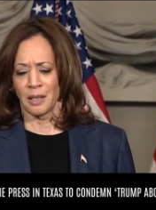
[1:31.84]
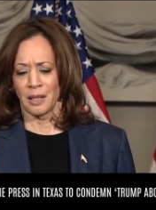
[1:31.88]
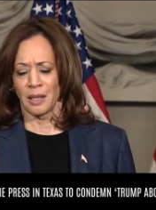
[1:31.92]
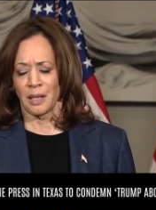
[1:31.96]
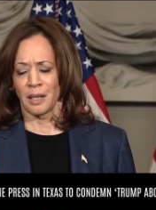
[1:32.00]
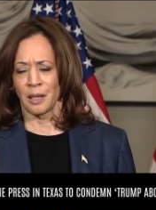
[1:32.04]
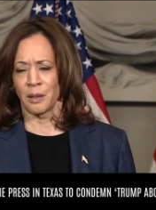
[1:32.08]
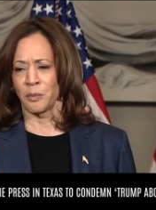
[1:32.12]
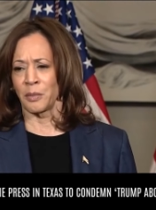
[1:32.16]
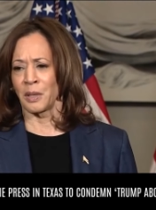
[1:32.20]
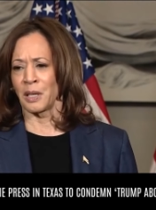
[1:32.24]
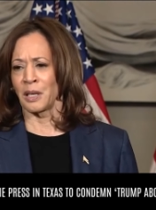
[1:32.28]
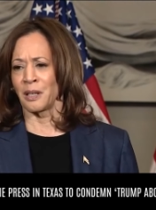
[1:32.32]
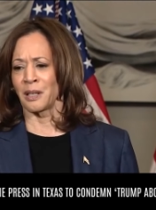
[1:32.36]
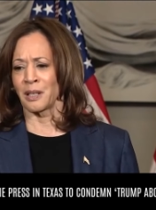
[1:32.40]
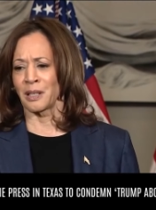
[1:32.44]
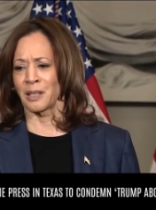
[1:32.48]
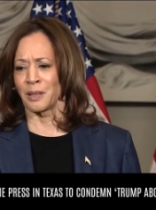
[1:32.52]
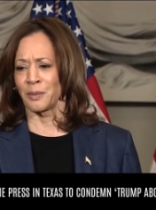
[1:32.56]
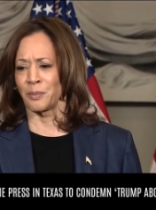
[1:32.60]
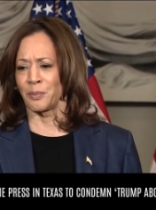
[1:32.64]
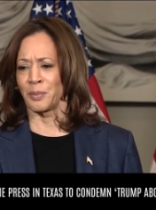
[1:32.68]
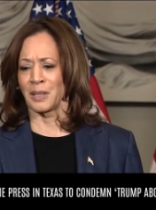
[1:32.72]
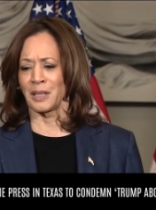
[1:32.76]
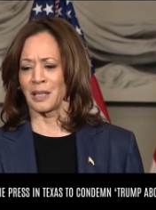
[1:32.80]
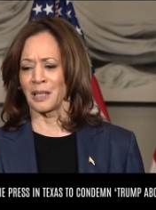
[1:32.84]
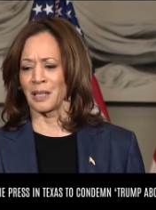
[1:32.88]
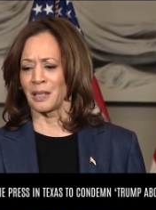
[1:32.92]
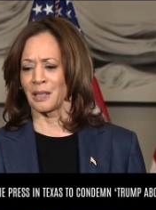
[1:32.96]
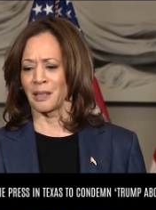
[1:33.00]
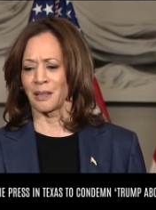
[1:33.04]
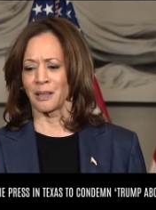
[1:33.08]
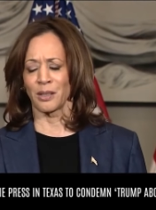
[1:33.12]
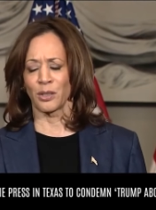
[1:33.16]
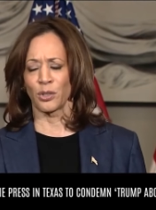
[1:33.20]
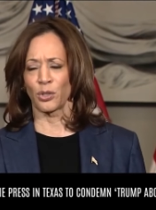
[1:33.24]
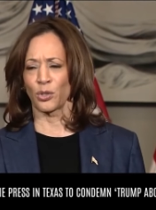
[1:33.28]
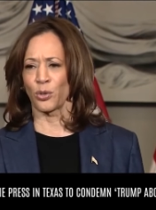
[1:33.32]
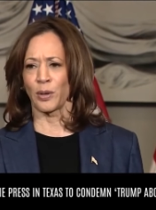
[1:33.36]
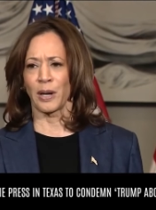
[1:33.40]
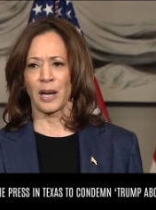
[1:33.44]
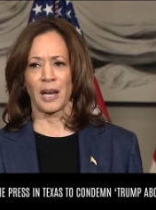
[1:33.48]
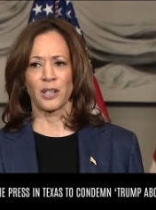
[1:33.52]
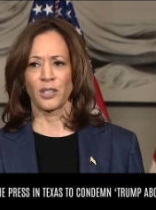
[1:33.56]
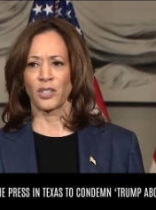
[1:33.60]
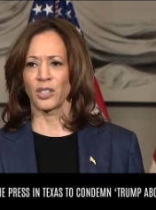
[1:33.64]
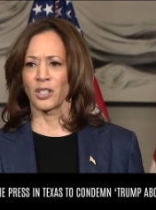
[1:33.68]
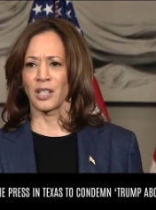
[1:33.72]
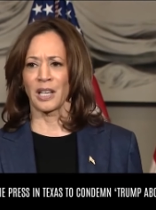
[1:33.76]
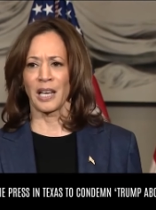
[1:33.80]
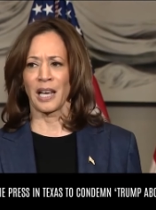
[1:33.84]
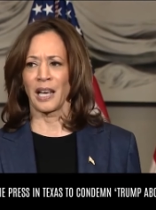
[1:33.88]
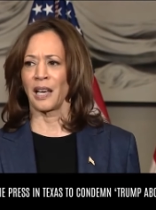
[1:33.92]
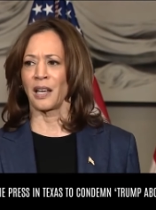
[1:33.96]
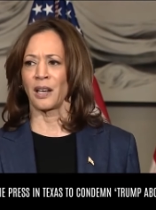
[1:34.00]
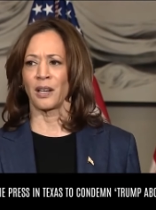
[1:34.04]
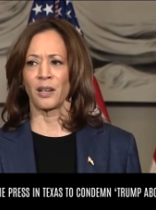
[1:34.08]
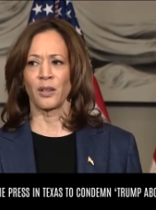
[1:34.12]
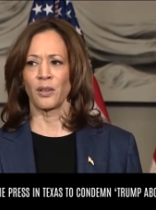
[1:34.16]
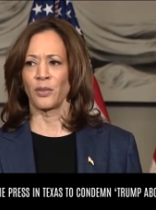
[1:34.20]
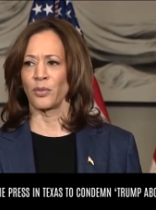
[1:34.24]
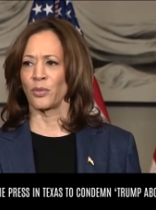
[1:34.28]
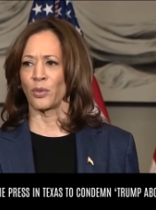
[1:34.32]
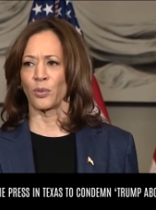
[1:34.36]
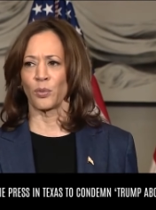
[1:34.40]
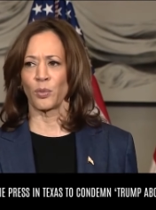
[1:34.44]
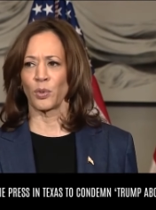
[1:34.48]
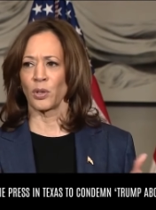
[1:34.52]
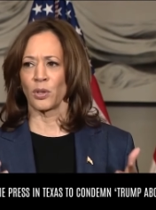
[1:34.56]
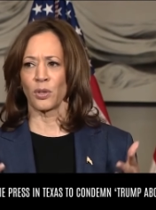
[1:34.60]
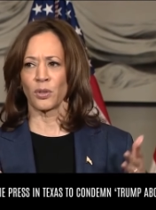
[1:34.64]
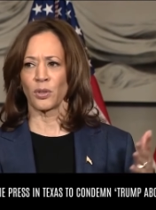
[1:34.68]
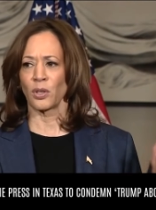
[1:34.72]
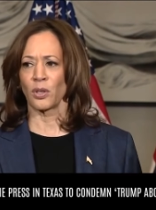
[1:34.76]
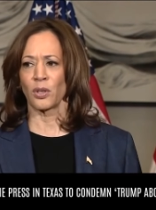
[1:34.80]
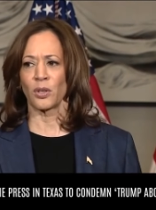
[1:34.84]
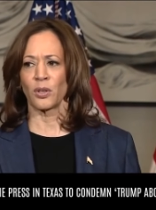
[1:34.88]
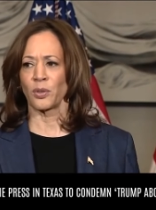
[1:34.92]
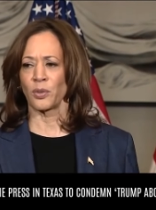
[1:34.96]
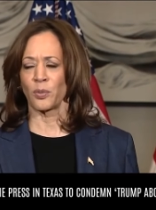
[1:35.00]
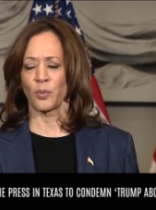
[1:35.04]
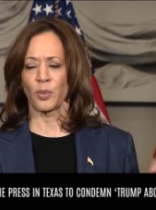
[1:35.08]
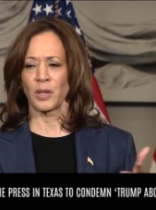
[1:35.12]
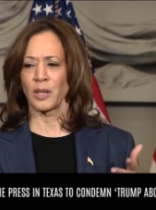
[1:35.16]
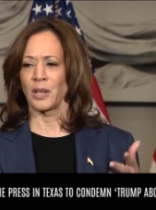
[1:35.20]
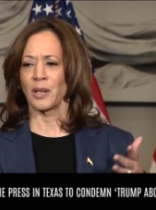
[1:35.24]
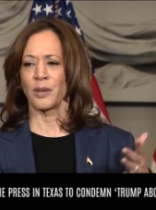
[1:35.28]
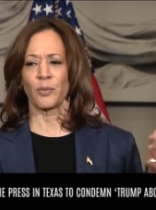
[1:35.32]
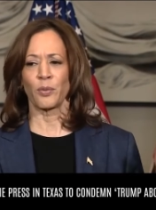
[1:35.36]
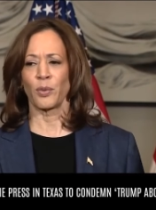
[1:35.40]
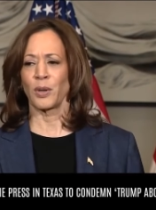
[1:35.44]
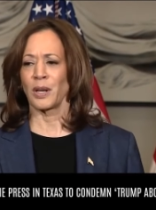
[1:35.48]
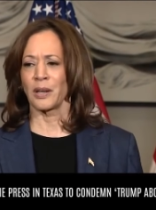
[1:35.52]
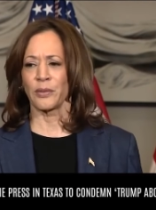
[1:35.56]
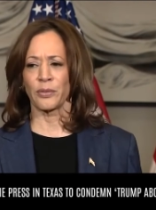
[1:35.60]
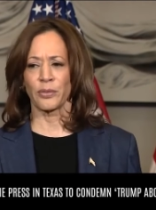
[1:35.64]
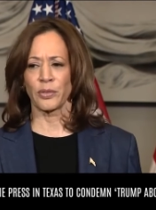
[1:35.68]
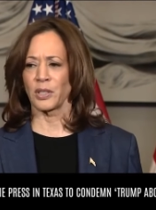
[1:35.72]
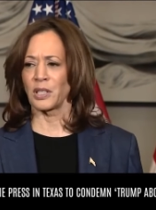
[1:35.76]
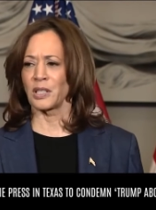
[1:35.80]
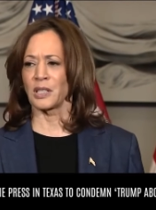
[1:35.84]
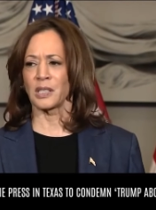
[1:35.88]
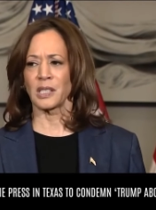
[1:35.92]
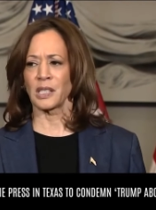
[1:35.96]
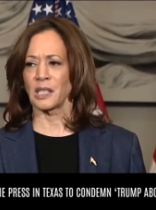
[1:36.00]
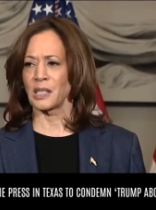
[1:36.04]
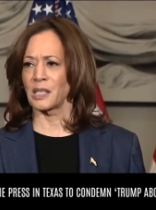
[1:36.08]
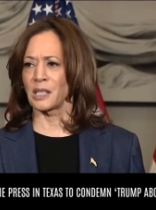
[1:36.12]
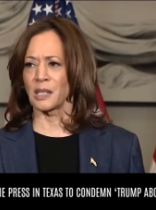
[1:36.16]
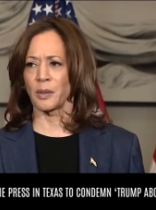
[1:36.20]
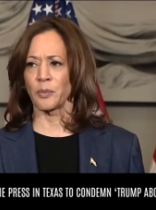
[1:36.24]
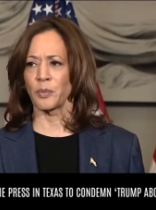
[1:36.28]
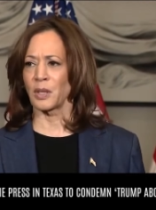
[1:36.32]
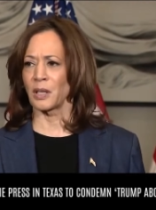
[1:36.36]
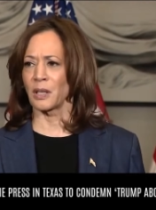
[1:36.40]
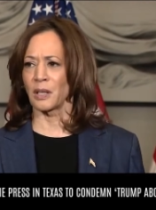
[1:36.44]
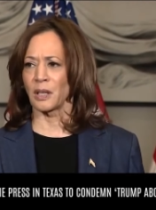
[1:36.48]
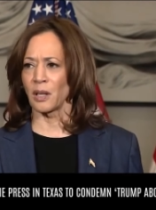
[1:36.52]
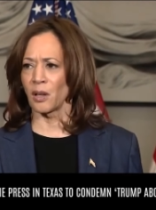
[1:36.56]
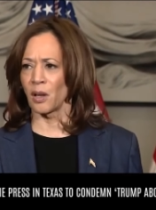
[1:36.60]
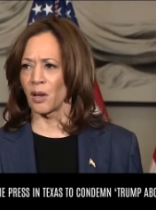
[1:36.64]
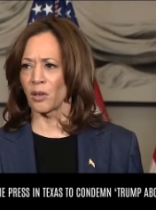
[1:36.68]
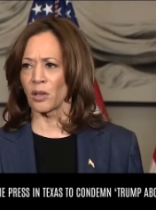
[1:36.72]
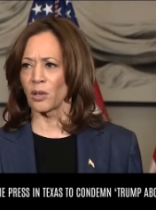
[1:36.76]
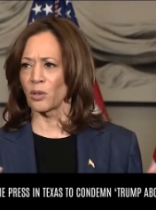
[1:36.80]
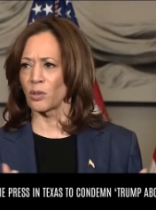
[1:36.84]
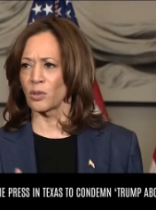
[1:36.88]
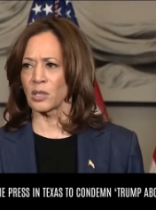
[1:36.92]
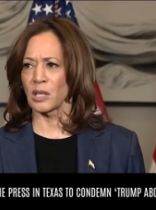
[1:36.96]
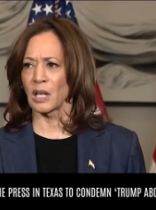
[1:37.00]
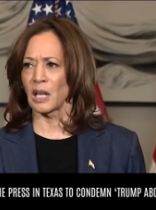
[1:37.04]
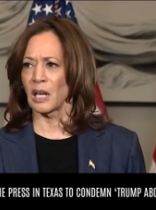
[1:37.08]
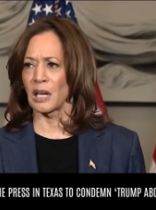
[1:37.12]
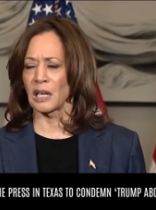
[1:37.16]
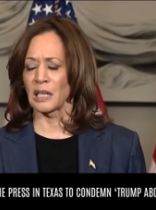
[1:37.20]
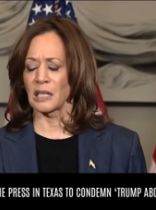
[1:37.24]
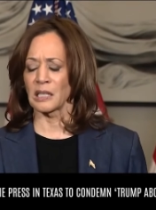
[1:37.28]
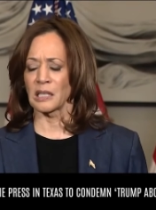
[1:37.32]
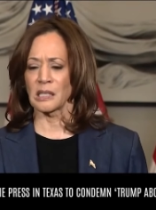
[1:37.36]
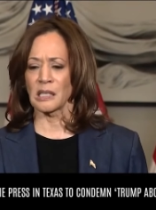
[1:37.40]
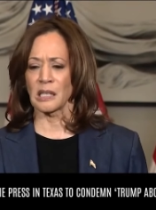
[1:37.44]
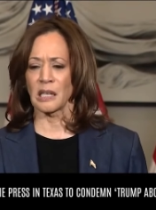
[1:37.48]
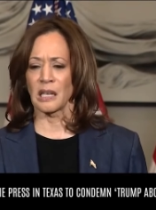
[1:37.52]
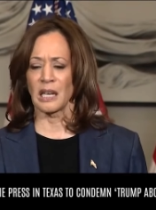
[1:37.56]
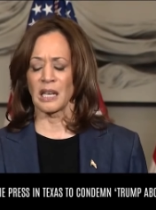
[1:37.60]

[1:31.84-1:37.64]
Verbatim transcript: America being the trash can of the world, the, whatever he said, something along those lines.